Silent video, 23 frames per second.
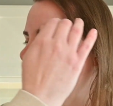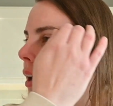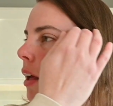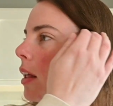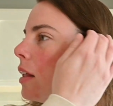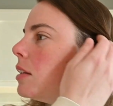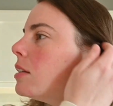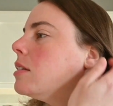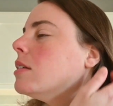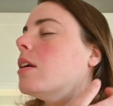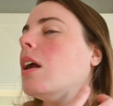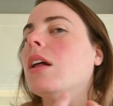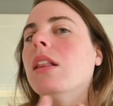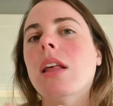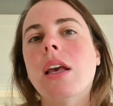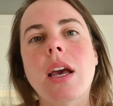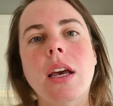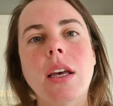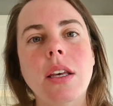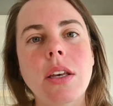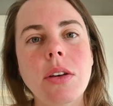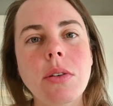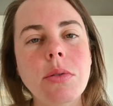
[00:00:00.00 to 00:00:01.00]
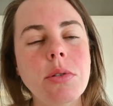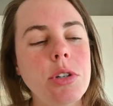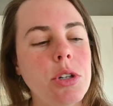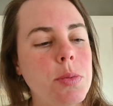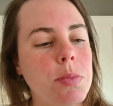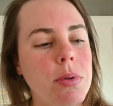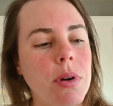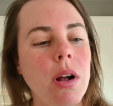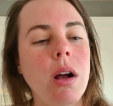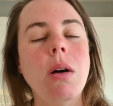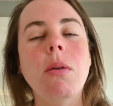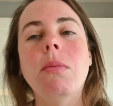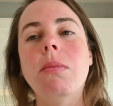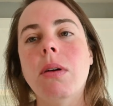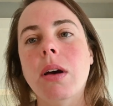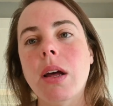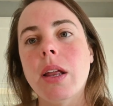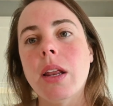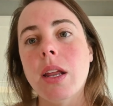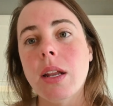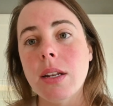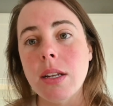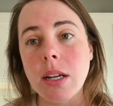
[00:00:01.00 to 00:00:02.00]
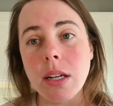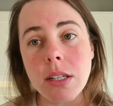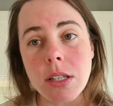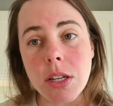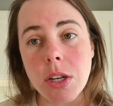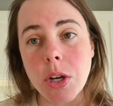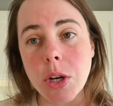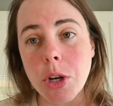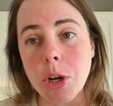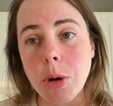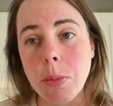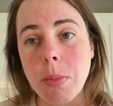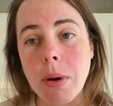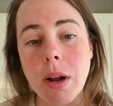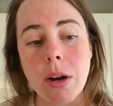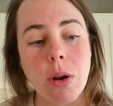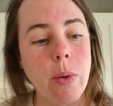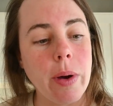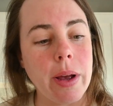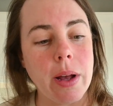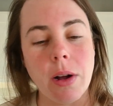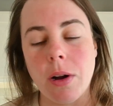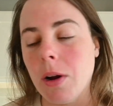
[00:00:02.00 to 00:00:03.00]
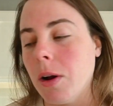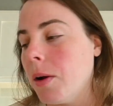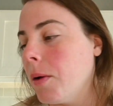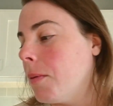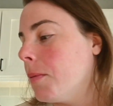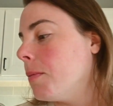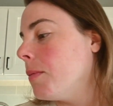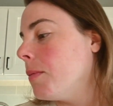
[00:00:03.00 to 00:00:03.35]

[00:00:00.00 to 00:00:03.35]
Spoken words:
it's not like a huge pro, but it does cook your bread quicker.